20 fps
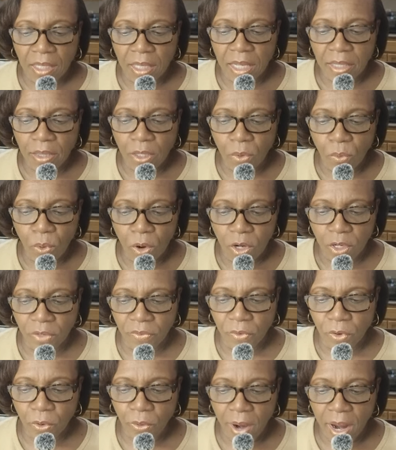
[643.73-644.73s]
"Let the word
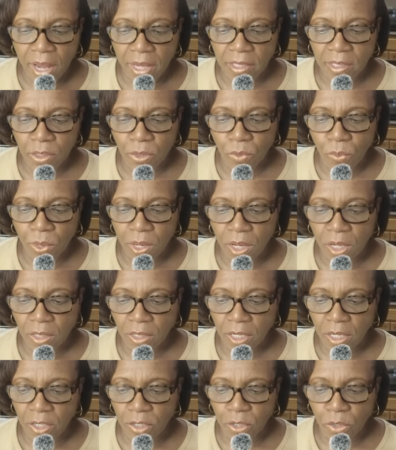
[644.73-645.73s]
of Christ
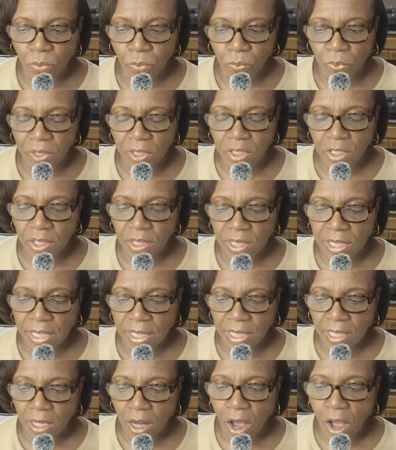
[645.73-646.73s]
dwell in you richly
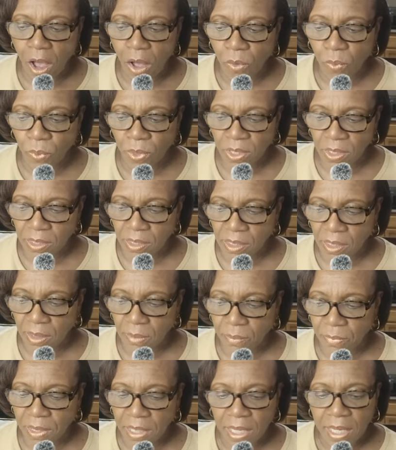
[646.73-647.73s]
in all
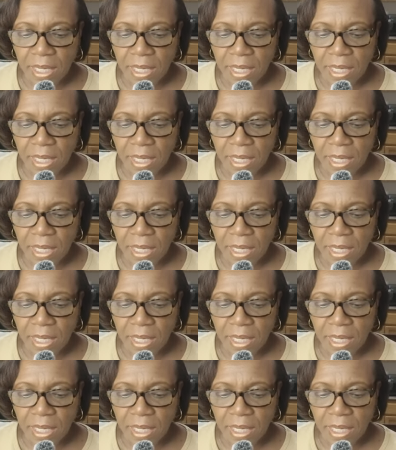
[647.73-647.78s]
wisdom,